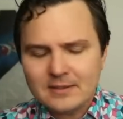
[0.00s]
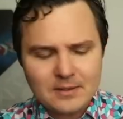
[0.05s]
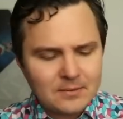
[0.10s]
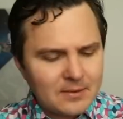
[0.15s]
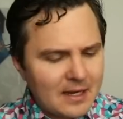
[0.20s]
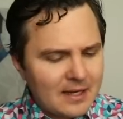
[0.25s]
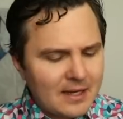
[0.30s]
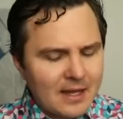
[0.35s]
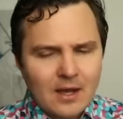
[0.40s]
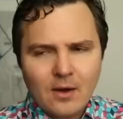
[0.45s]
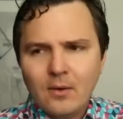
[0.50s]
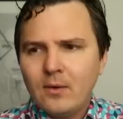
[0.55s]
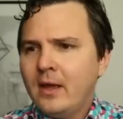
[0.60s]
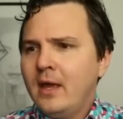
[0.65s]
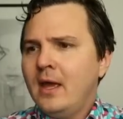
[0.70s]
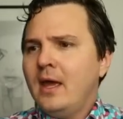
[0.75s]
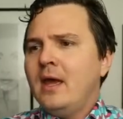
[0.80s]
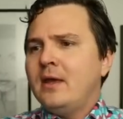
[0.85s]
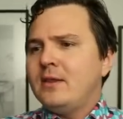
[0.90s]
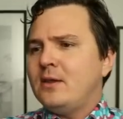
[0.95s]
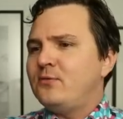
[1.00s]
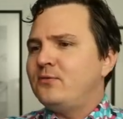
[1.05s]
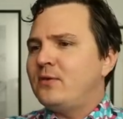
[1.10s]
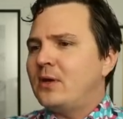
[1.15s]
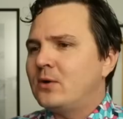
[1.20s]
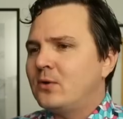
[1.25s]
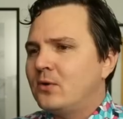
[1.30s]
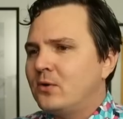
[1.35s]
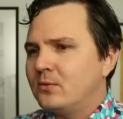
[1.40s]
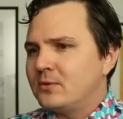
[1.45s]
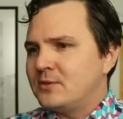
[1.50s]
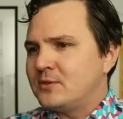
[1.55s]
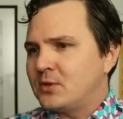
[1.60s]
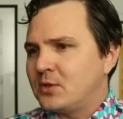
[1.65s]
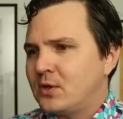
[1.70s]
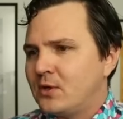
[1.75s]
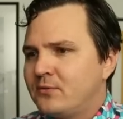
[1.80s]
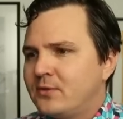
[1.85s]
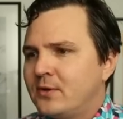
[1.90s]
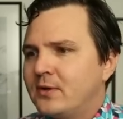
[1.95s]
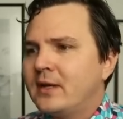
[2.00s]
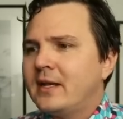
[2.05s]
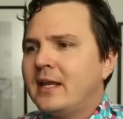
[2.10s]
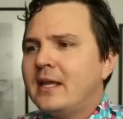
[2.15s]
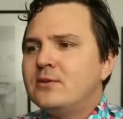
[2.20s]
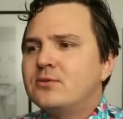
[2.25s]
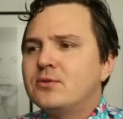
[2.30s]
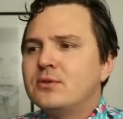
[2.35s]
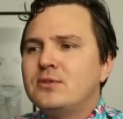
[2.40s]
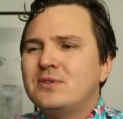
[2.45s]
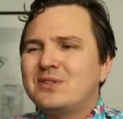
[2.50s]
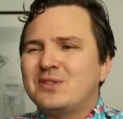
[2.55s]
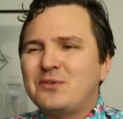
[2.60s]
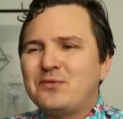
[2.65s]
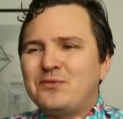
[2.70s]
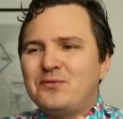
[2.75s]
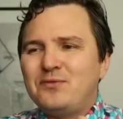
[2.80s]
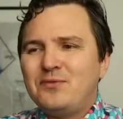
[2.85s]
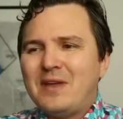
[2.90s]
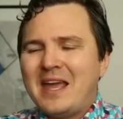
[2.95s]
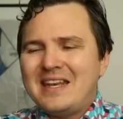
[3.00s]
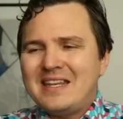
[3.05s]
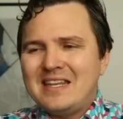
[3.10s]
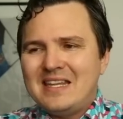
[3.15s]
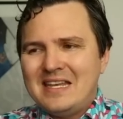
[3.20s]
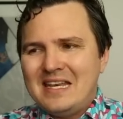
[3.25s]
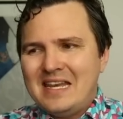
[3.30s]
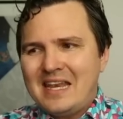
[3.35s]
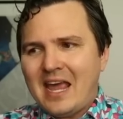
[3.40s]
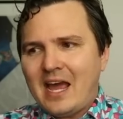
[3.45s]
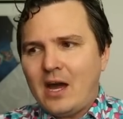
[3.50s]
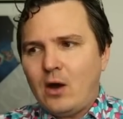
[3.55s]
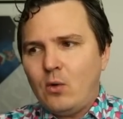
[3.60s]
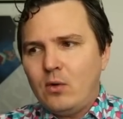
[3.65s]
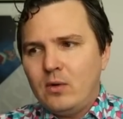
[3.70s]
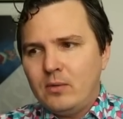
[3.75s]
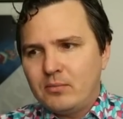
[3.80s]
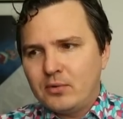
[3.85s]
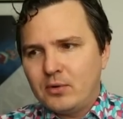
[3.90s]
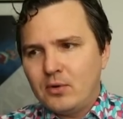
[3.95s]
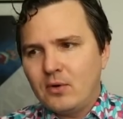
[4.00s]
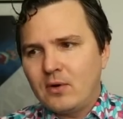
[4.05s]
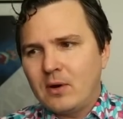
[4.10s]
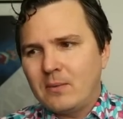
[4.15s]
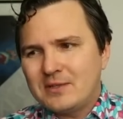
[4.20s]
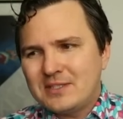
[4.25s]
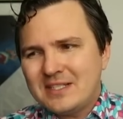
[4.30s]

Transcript: See, right now, the Federal Reserve, they're going to introduce their FedNow program,